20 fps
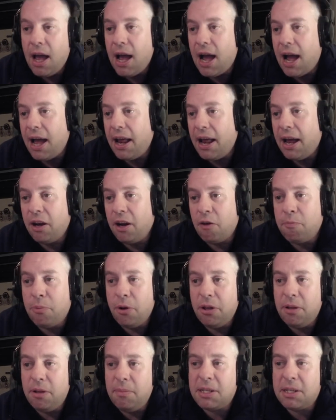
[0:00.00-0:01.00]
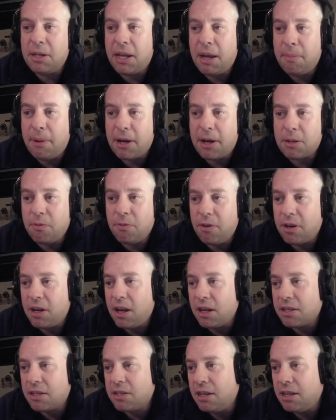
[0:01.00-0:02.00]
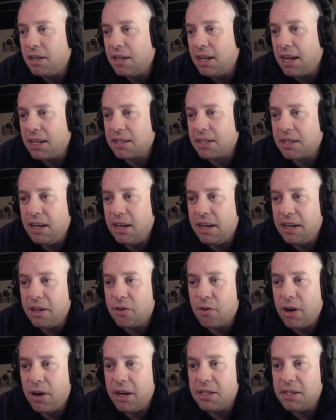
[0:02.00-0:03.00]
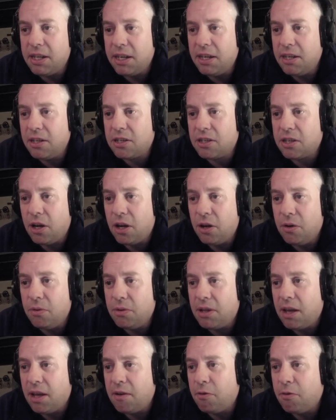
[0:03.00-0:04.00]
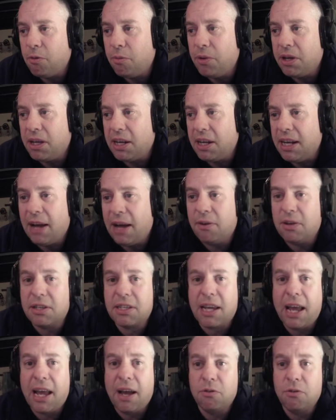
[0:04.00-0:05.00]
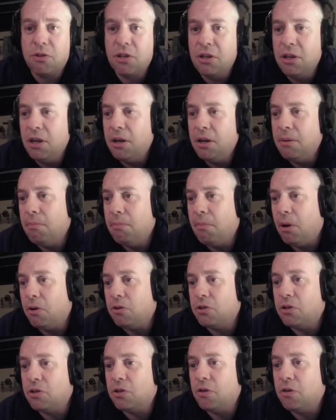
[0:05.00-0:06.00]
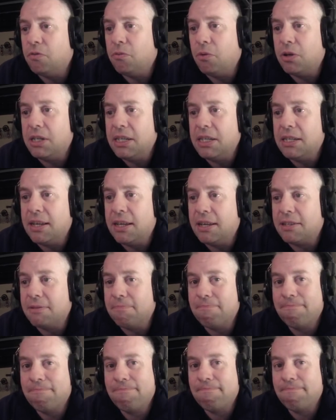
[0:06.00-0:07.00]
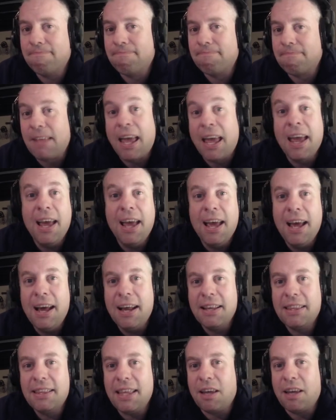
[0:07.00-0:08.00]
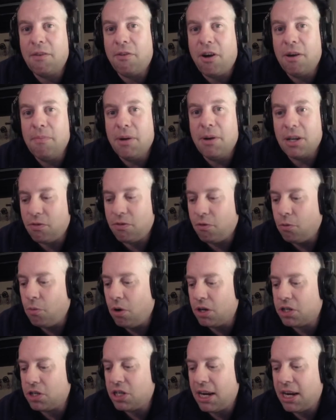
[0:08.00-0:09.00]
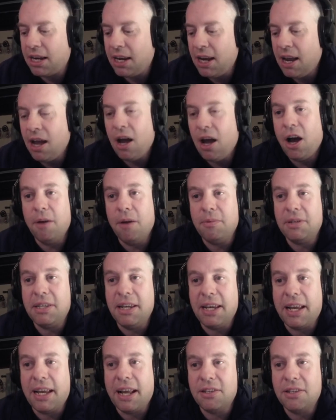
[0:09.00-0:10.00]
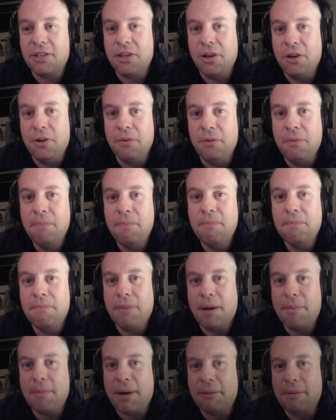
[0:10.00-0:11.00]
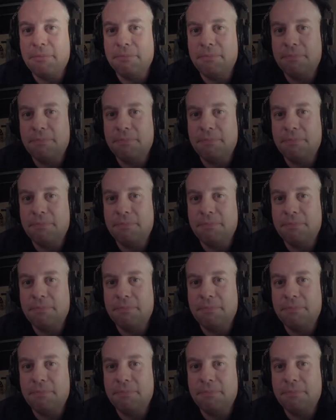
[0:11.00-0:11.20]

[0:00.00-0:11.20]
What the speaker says: And I've put that Mr. Kibak's preferred custard, and that's clearly crazy, so therefore we can now discount most of what he says. Thank you very much for watching. Hope to see you again soon. Bye-bye.